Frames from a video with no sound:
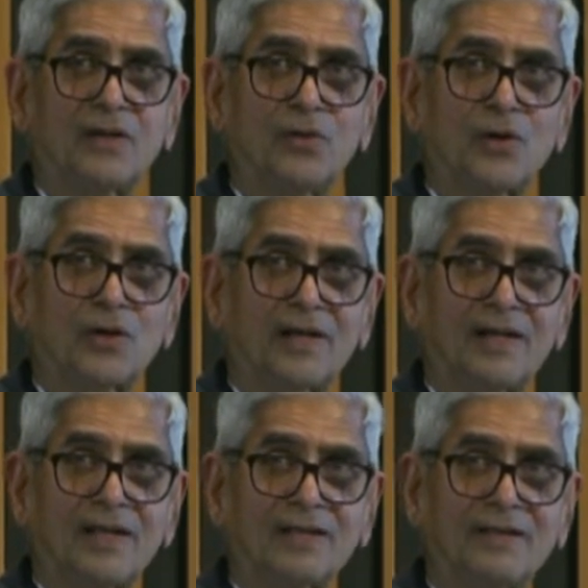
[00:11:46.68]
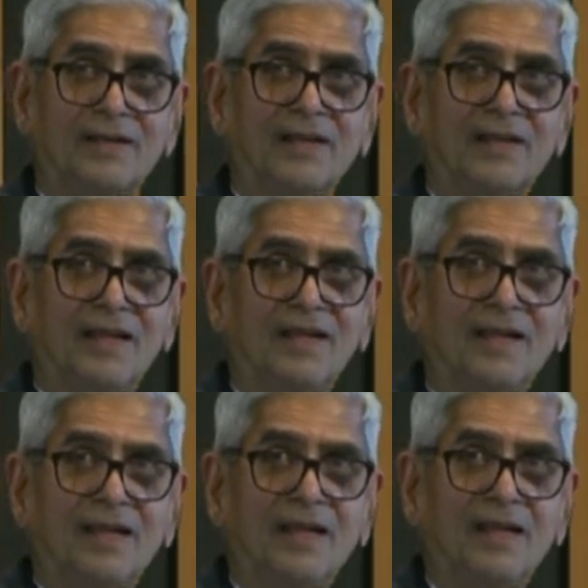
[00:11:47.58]
and you are not letting us in.
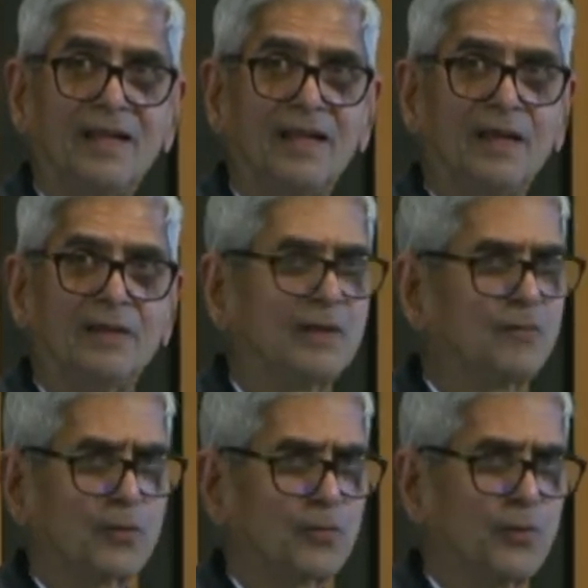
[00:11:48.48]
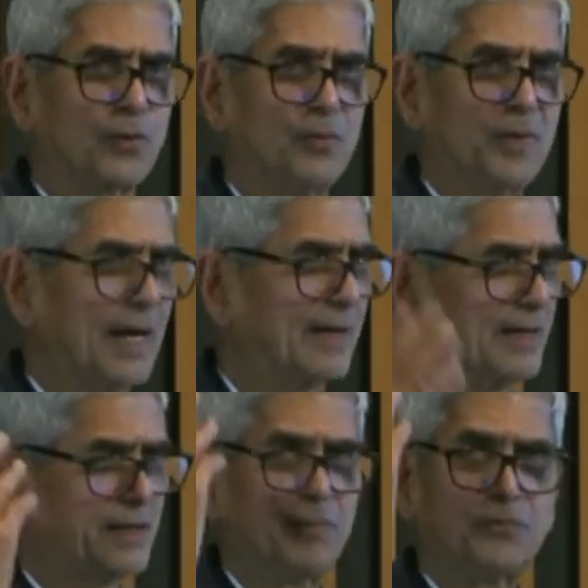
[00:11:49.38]
He said, what would you give me? I
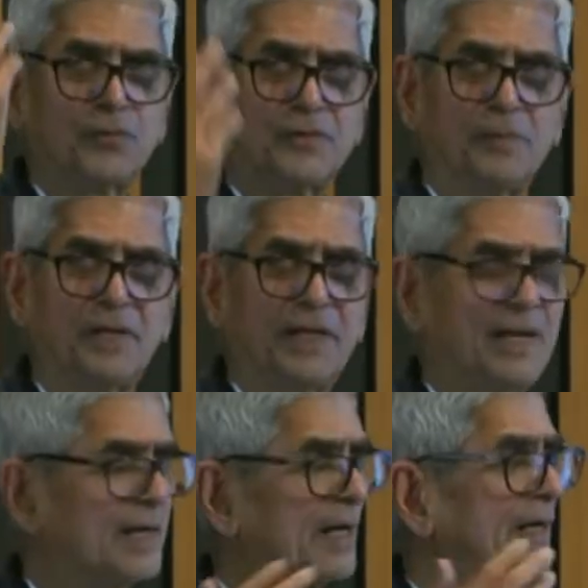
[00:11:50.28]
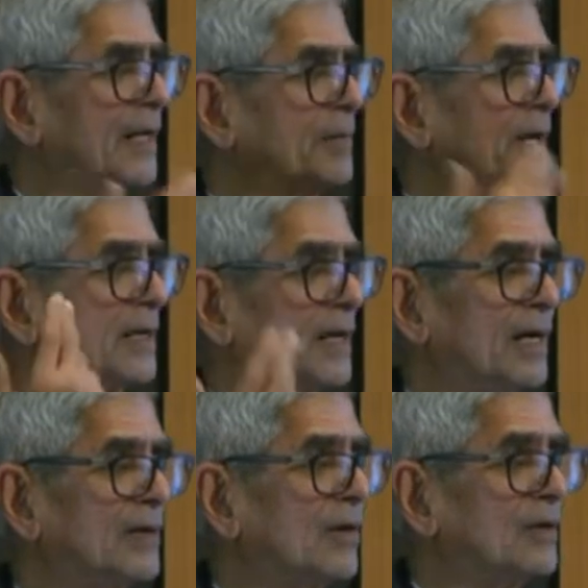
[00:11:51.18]
get limbs from Germany and England and America
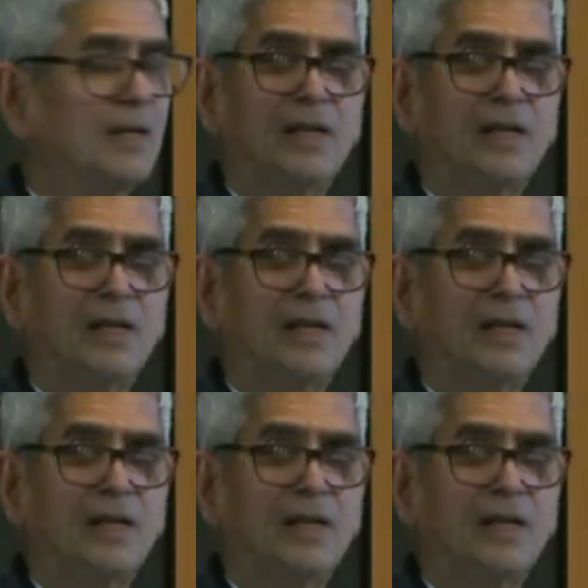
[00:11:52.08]
and all.